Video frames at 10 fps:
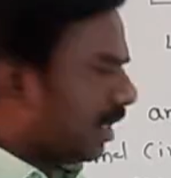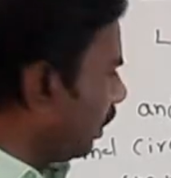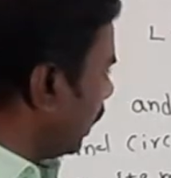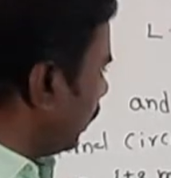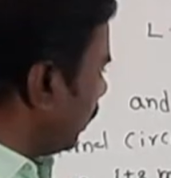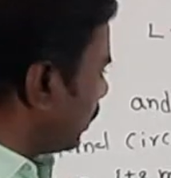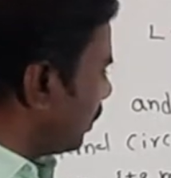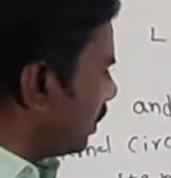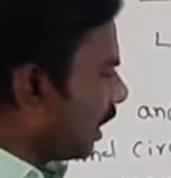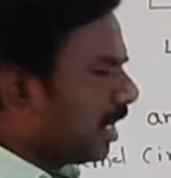Then this
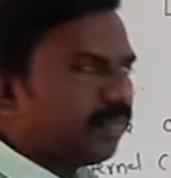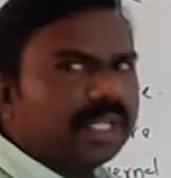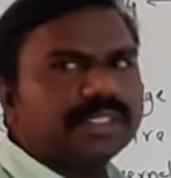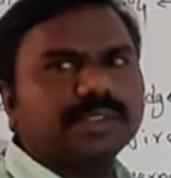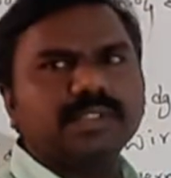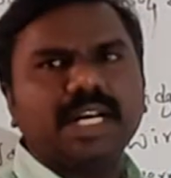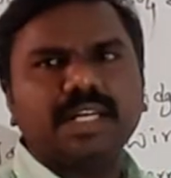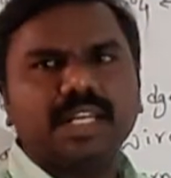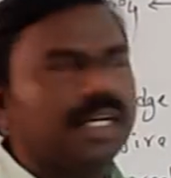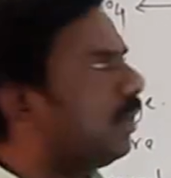Zn plus 2
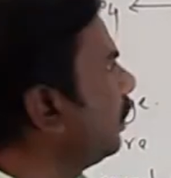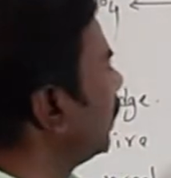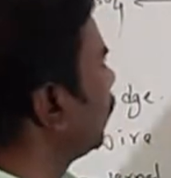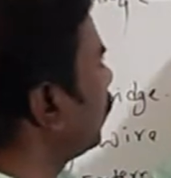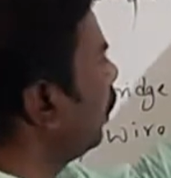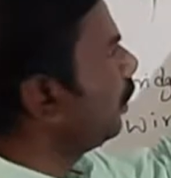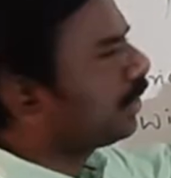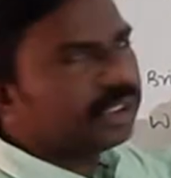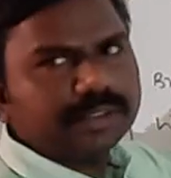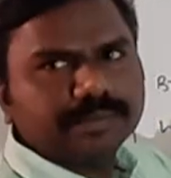enter into the
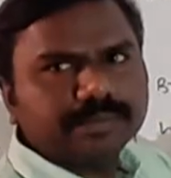solution.